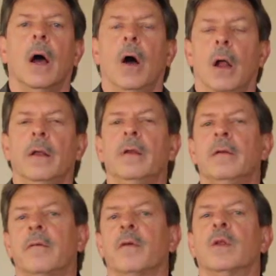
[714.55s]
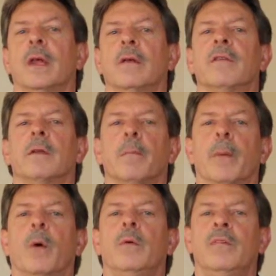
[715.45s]
all of the different things that the
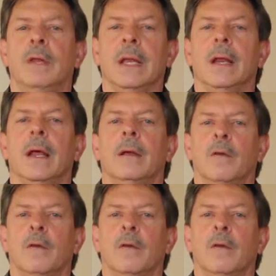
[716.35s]
bones need